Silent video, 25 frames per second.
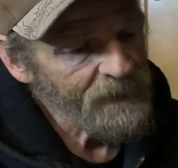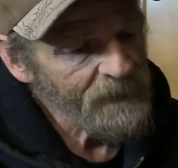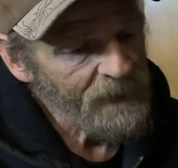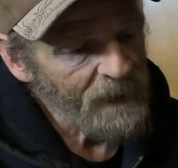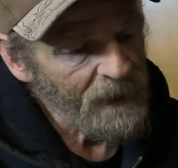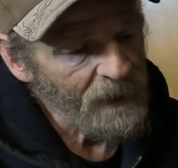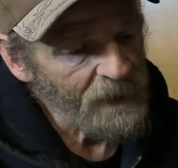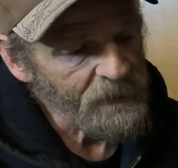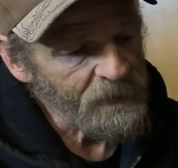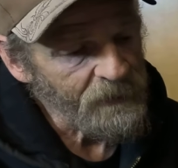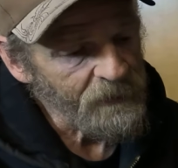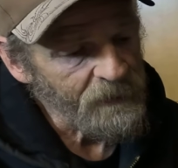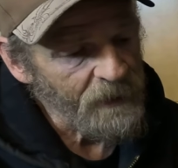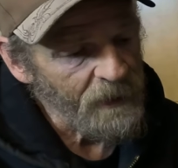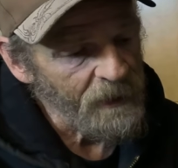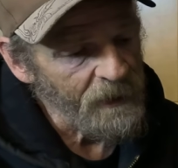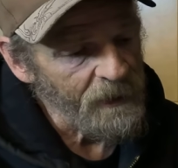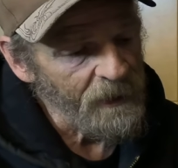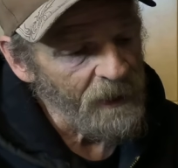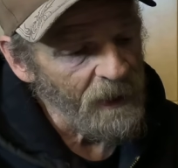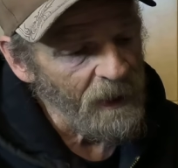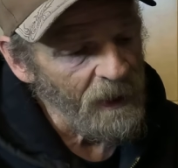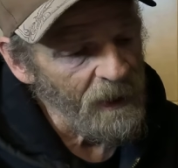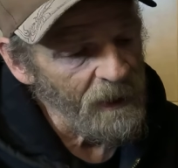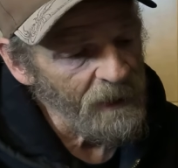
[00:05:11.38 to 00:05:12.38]
as you turn
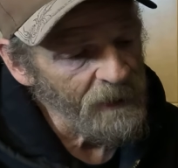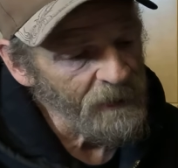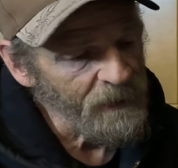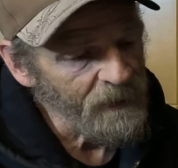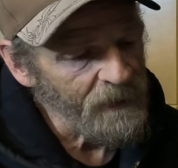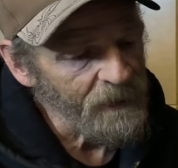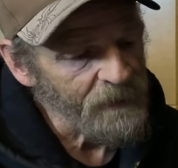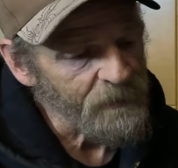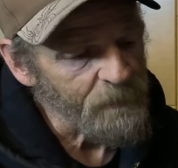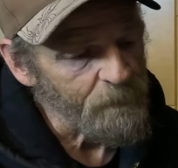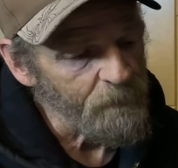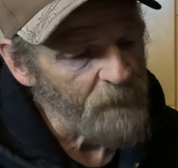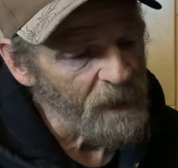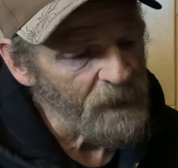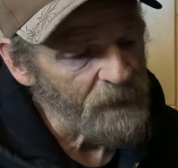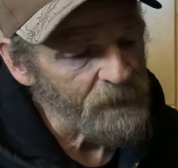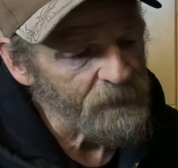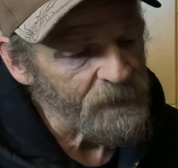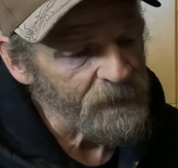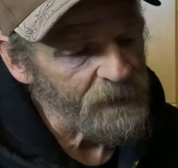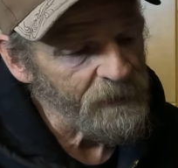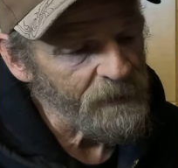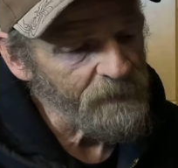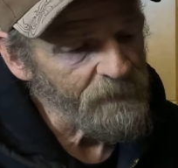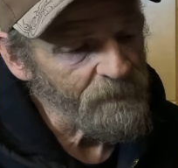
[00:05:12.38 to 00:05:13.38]
it on, it's
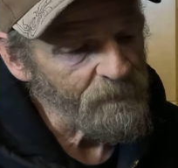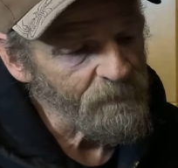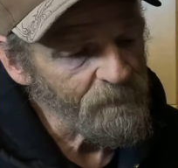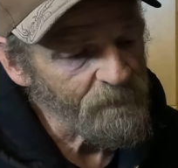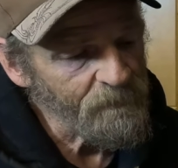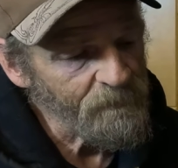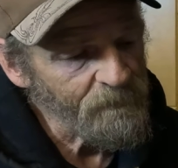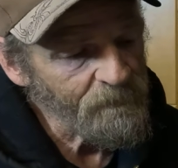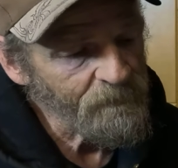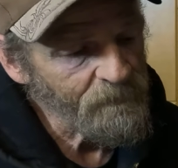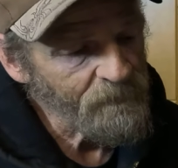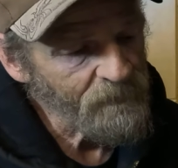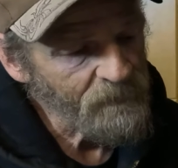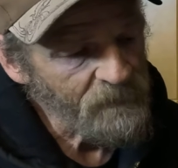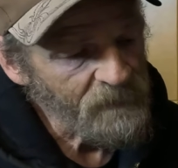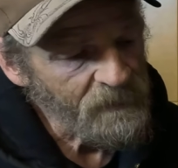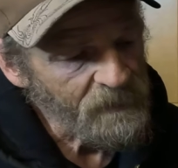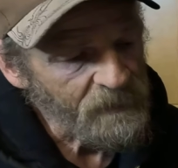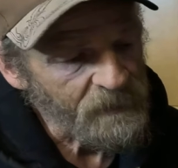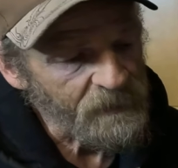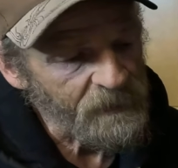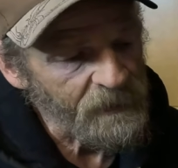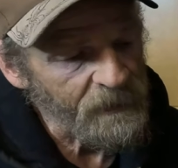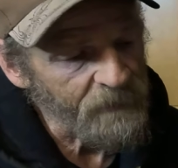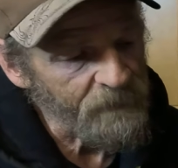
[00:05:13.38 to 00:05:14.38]
measuring.
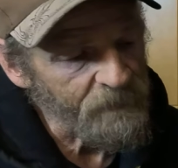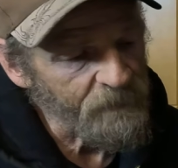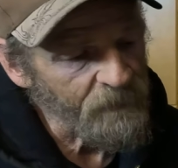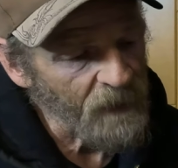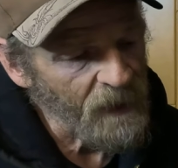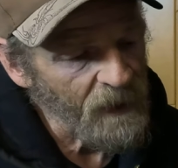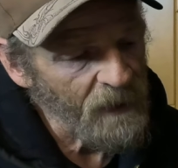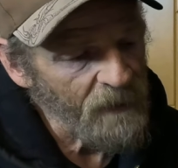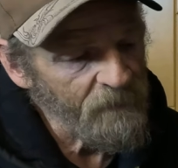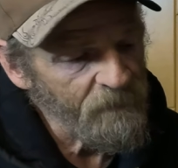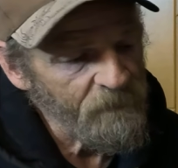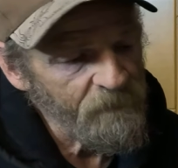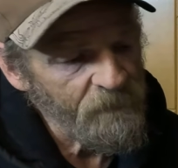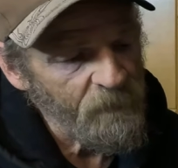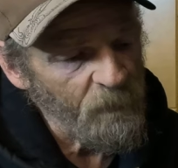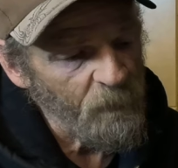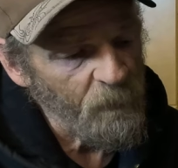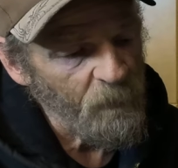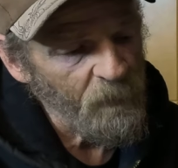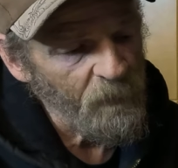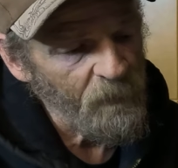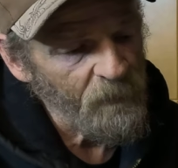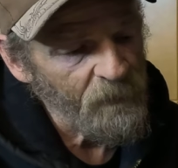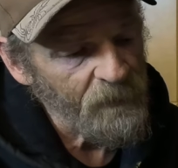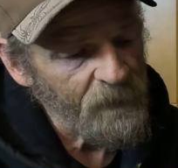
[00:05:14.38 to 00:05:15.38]
See the 5,
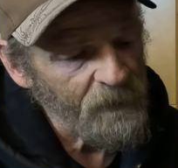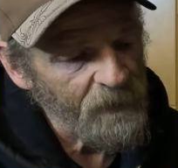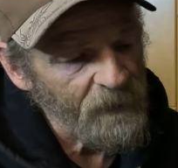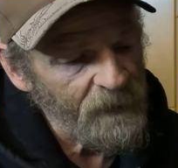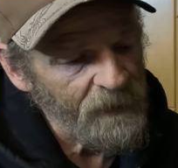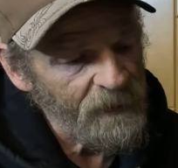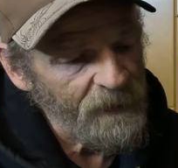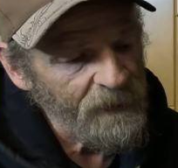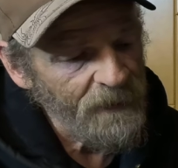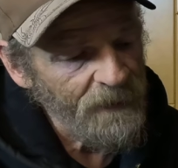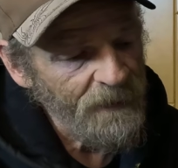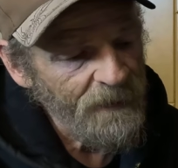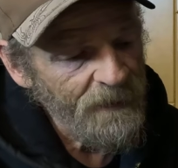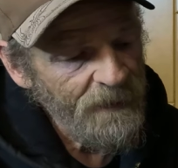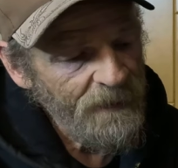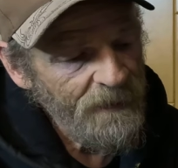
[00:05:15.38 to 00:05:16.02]
4, 3.